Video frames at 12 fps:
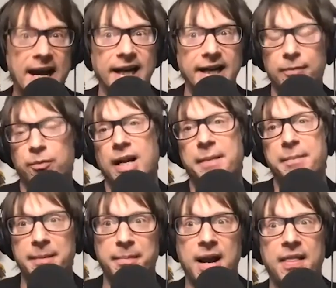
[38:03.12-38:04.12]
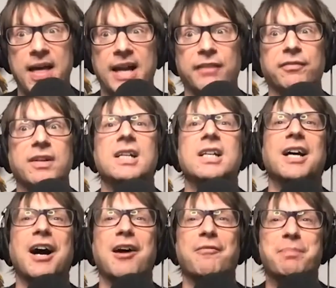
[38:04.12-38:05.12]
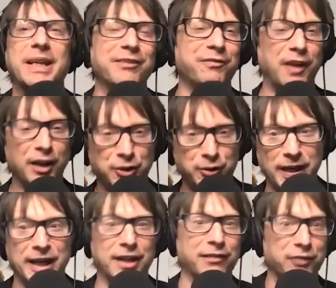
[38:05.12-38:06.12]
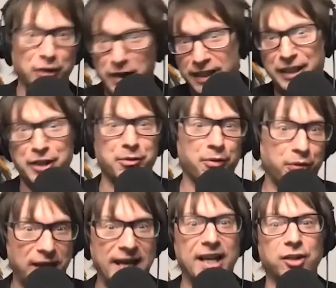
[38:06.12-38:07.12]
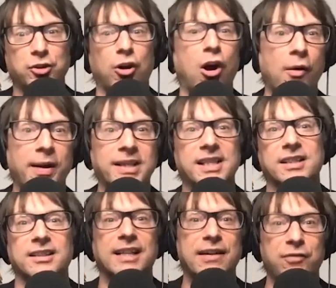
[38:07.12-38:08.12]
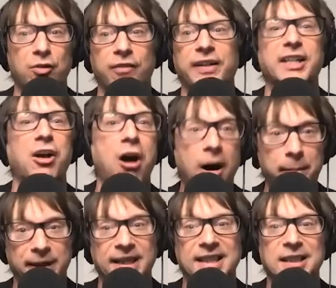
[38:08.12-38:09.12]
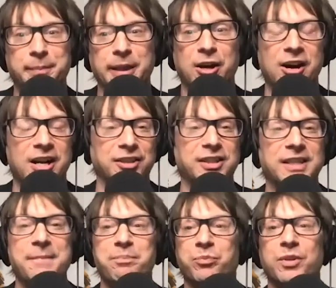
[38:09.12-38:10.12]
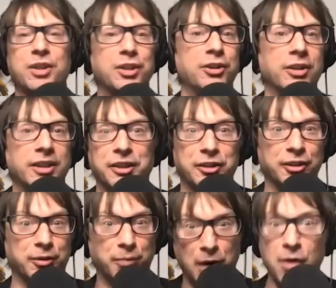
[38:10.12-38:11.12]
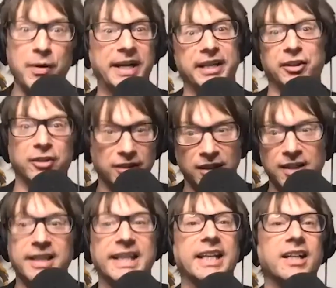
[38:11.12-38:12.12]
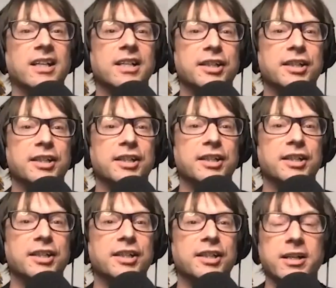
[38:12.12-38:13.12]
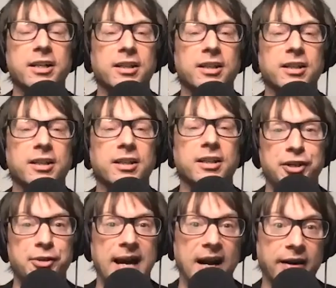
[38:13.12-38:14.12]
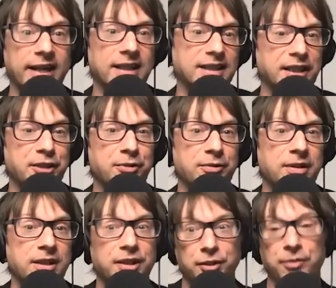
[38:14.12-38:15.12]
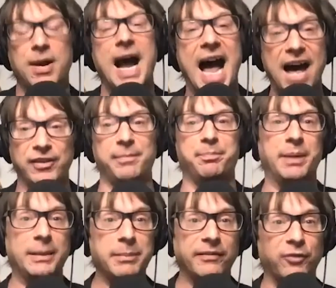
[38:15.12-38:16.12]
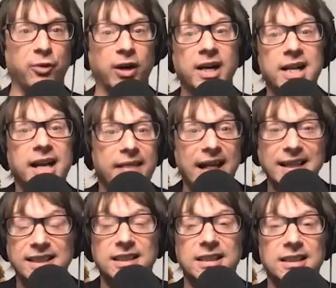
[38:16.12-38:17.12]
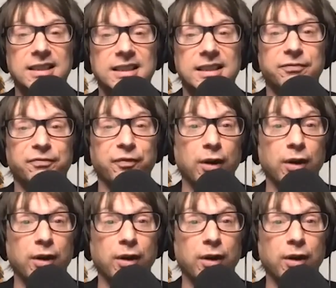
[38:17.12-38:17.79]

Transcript: in the red and what i mean by that of of being frustrated of learning new things are always at the level of incompetence because you're you're growing, you're learning, you're putting yourself into new areas that you you haven't been before. And that's